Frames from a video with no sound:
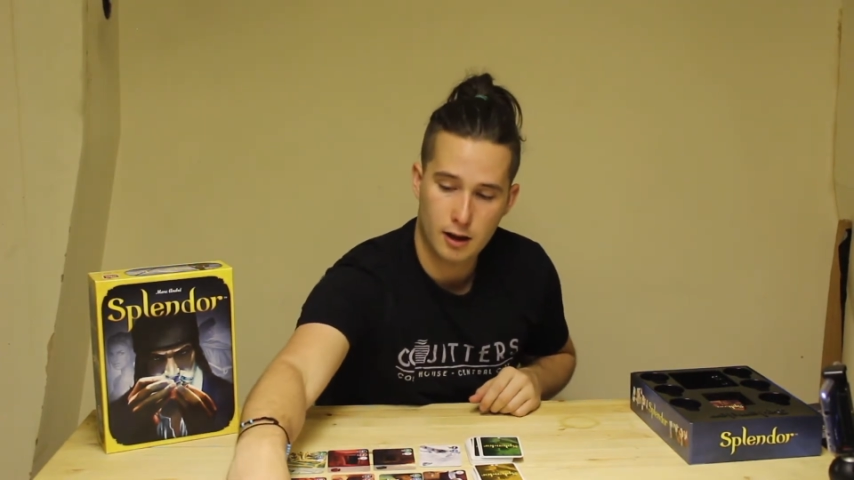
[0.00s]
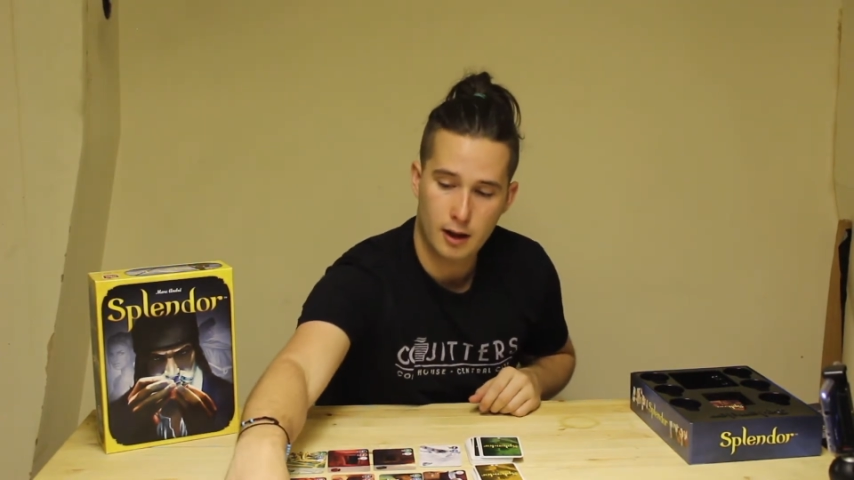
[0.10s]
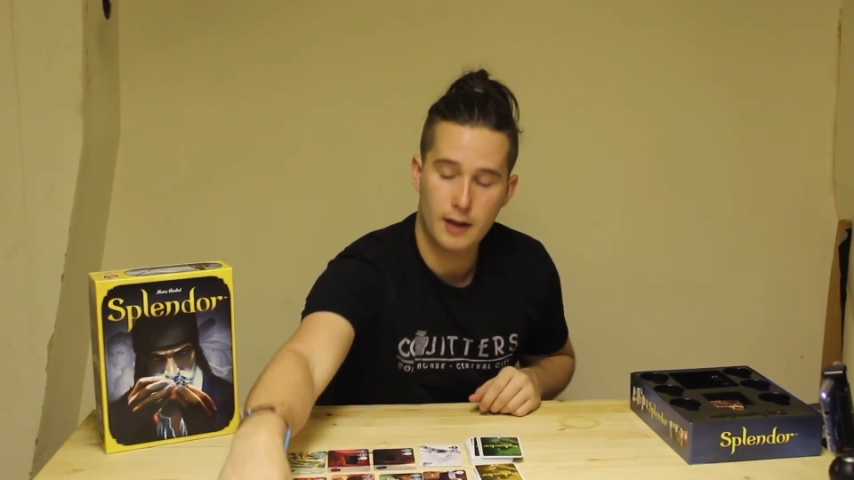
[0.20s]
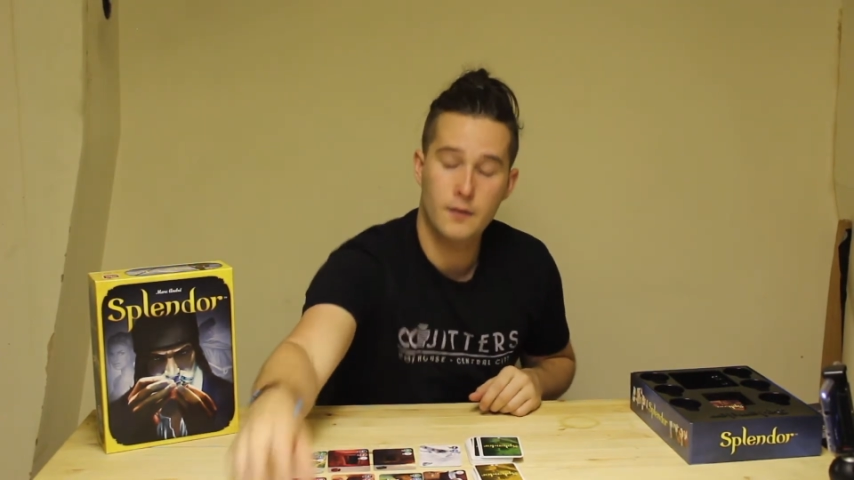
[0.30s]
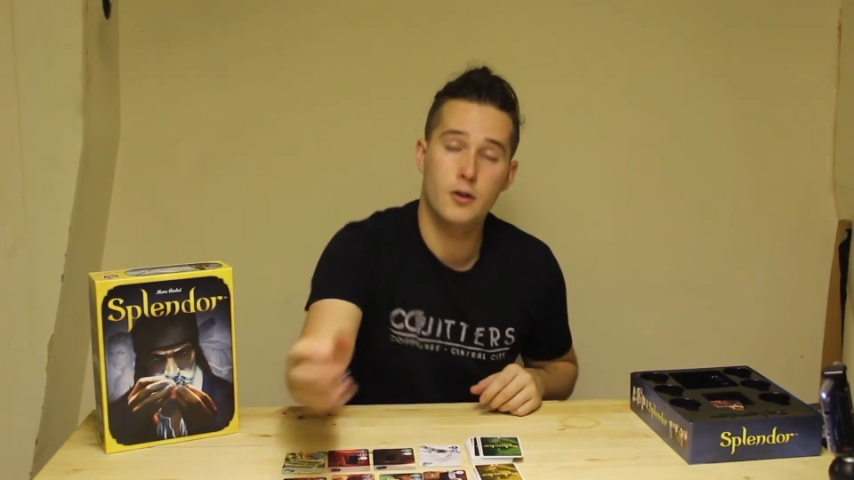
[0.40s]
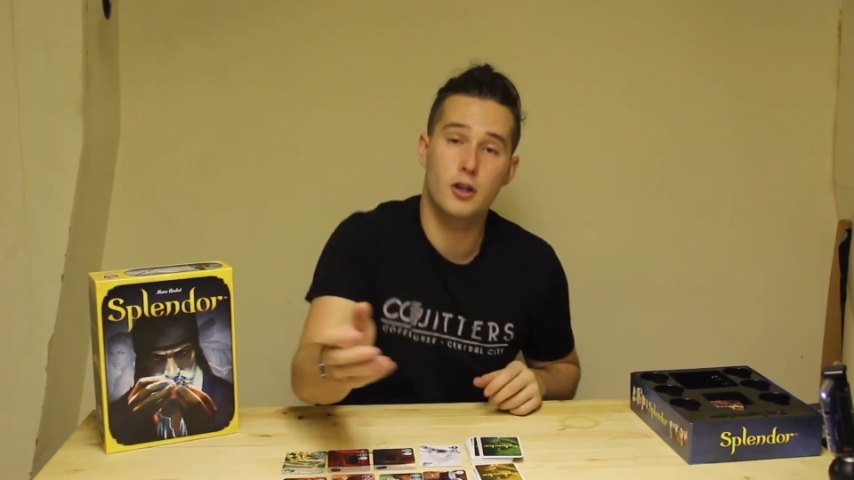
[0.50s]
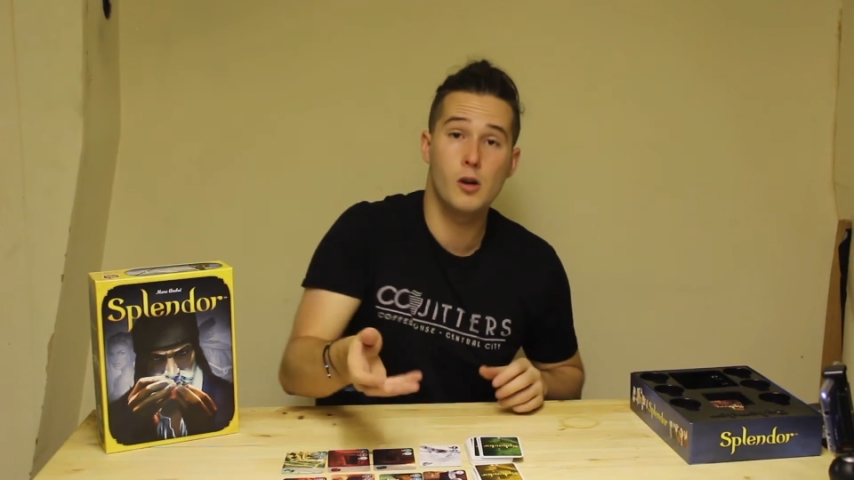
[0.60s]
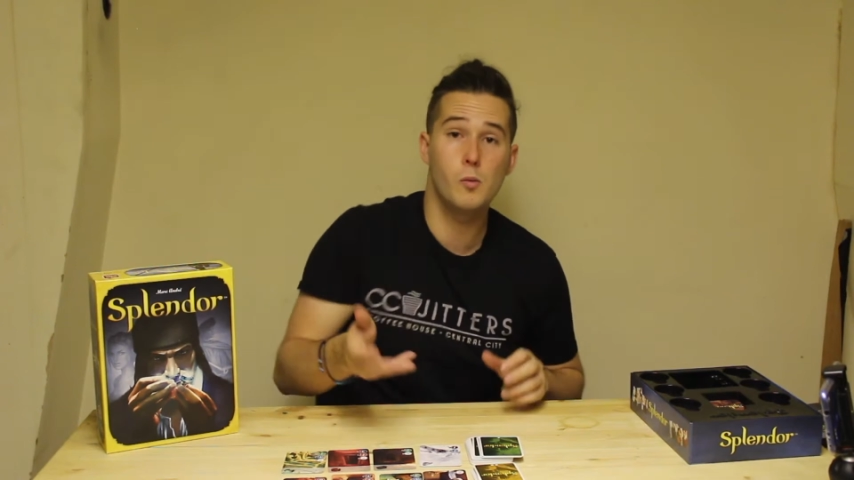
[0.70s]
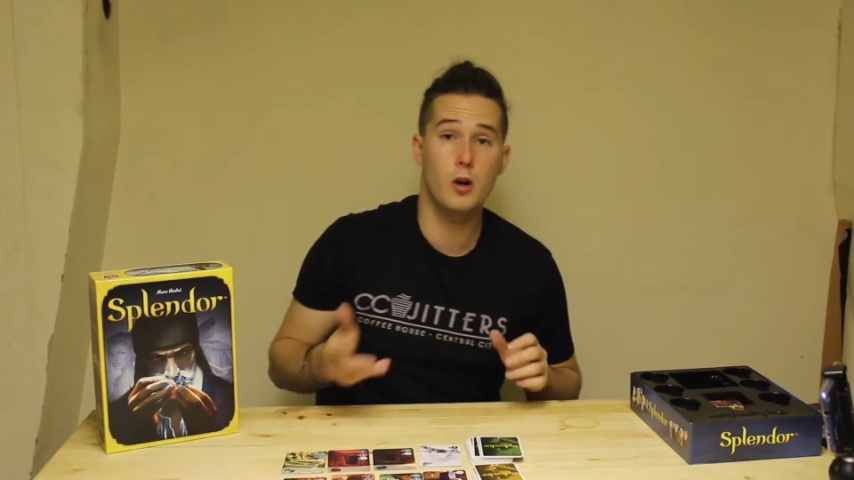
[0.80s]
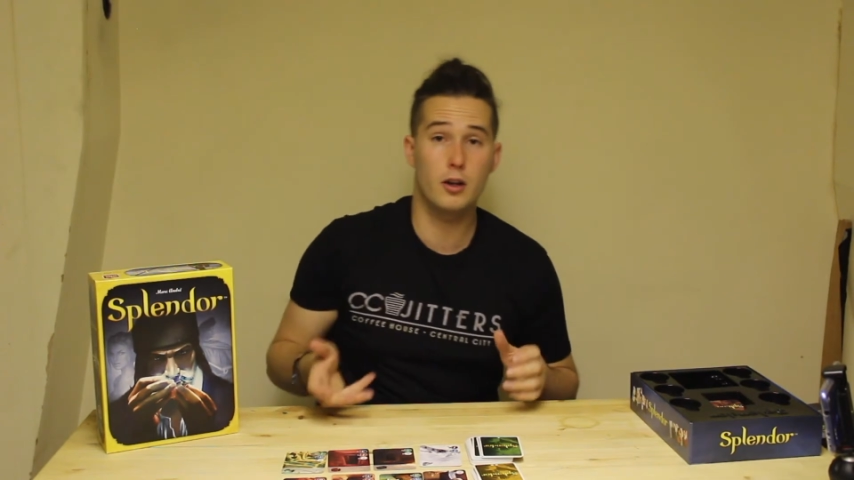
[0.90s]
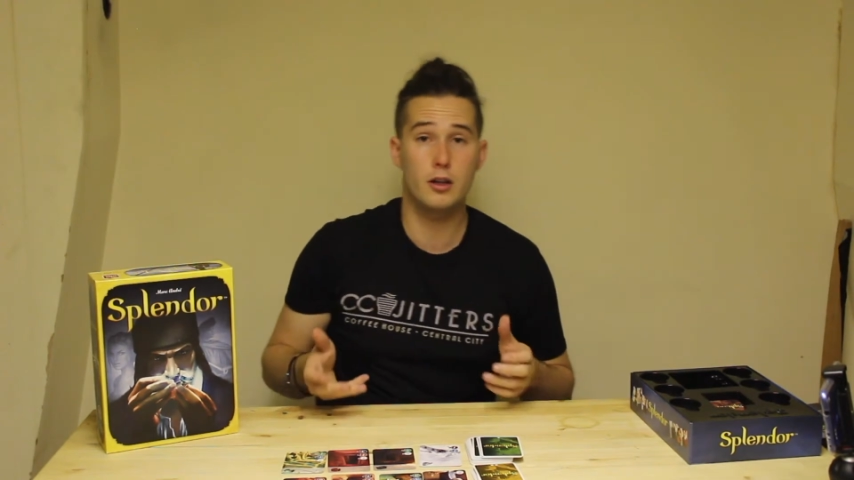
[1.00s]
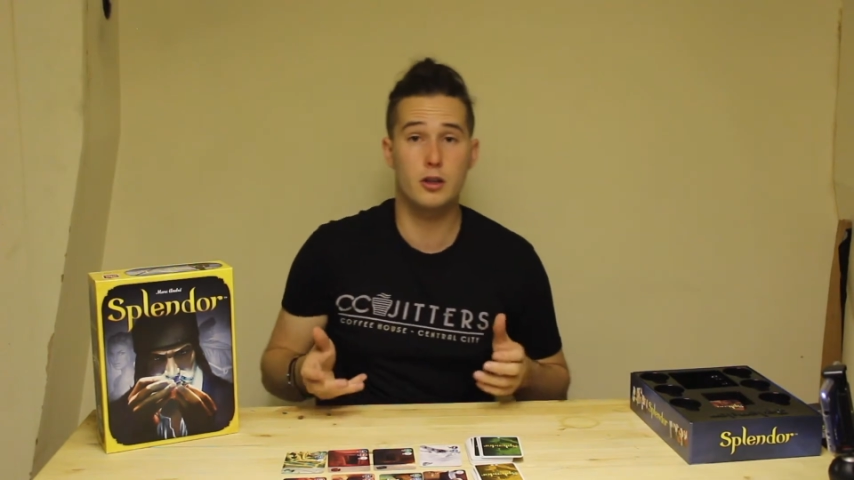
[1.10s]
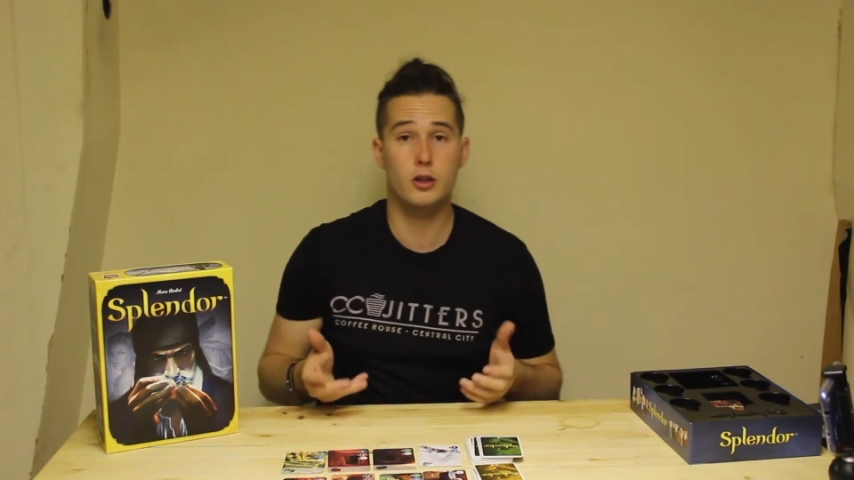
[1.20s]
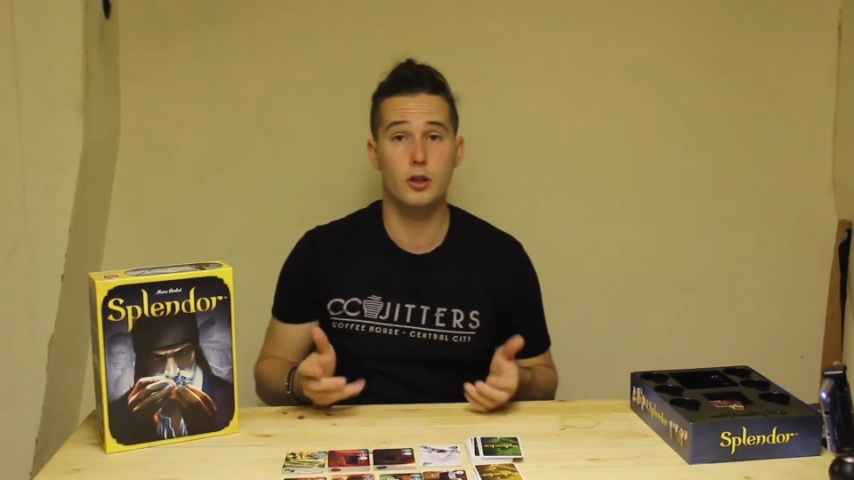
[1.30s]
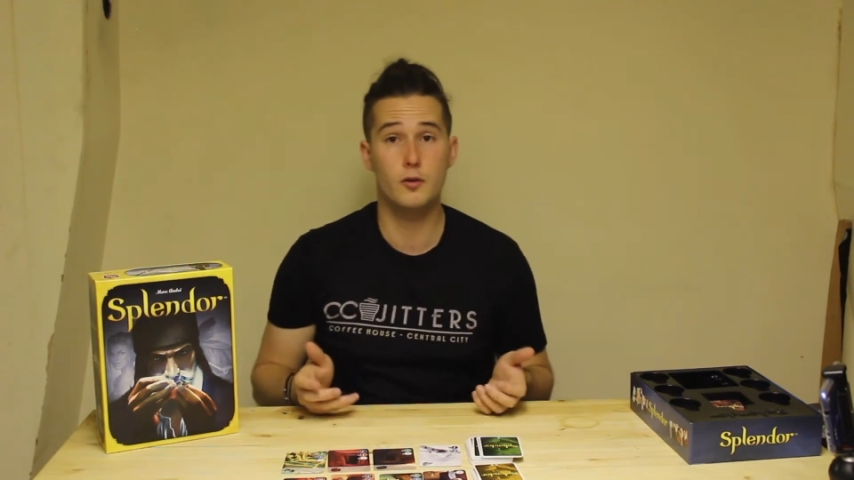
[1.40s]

if you don't want 2